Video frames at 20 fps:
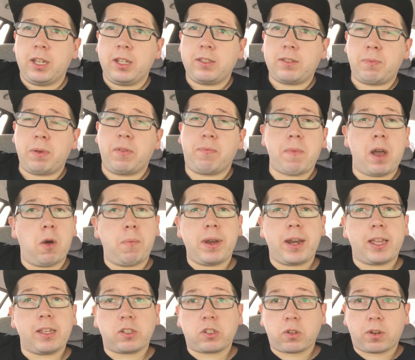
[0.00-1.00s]
It's a bit of
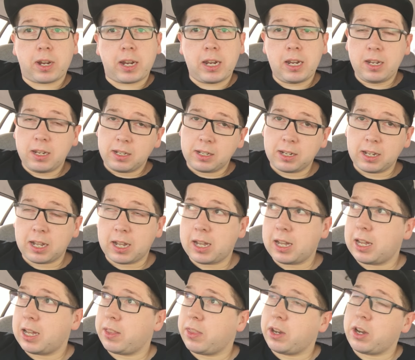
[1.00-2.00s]
Melbourne history.
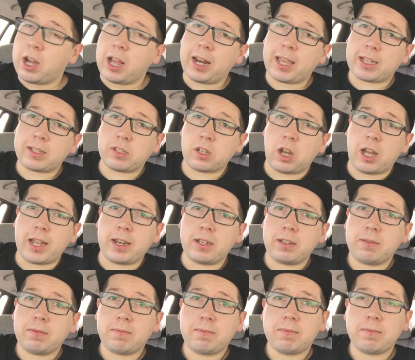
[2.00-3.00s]
The Nilex
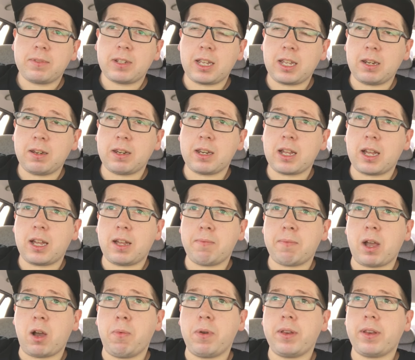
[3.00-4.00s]
sign in
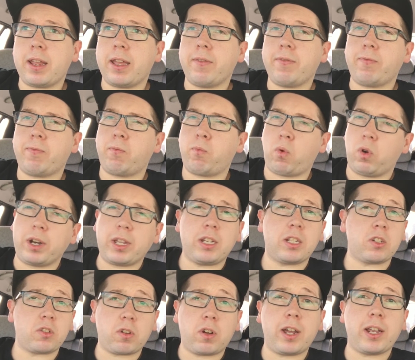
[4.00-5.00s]
Melbourne, they're wanting
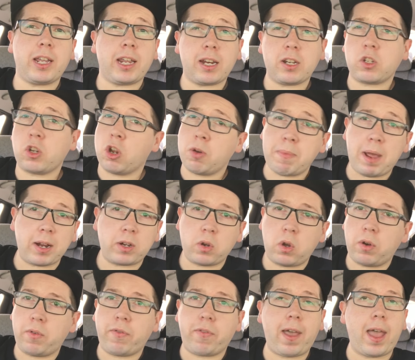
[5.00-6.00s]
to try and get it turned back
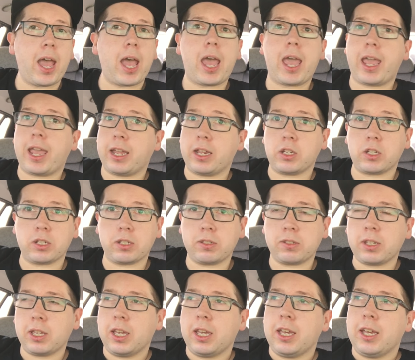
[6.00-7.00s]
on for
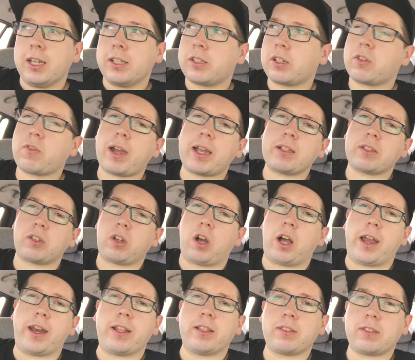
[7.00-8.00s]
ages. It's a great
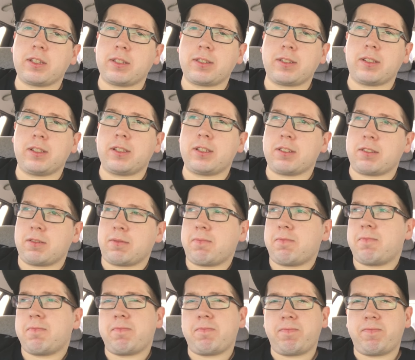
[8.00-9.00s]
sign. It's just
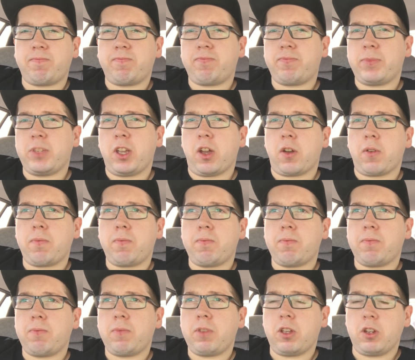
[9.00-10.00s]
you know,
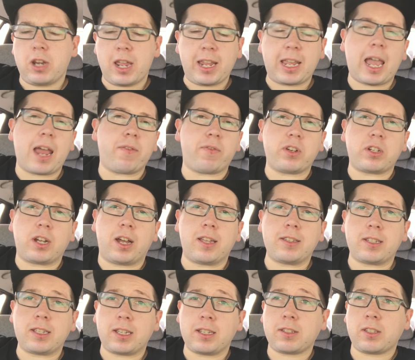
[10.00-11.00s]
unique
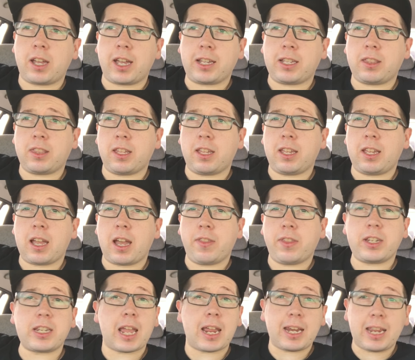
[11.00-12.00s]
advertising. It's like the
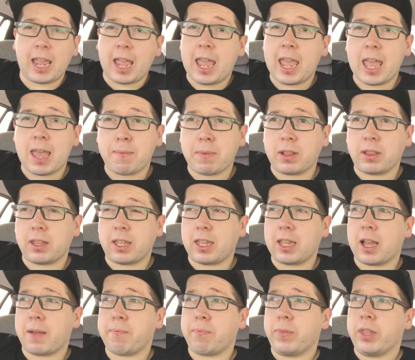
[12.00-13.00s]
Dandy Ham and
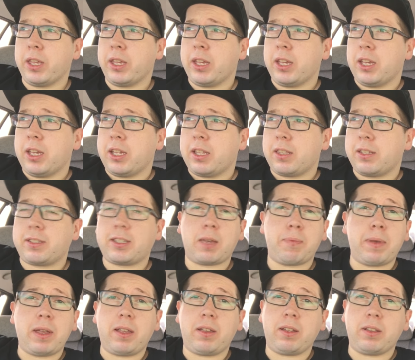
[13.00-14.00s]
the
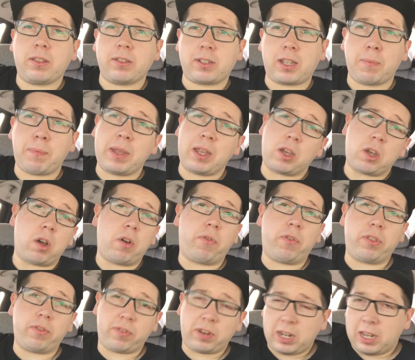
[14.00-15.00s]
skipping girl
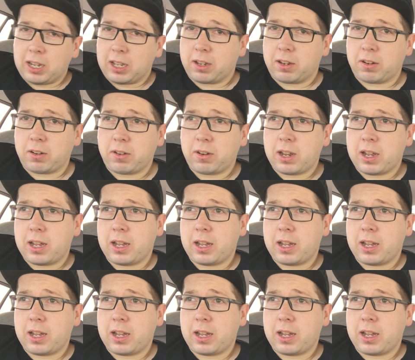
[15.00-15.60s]
for the vinegar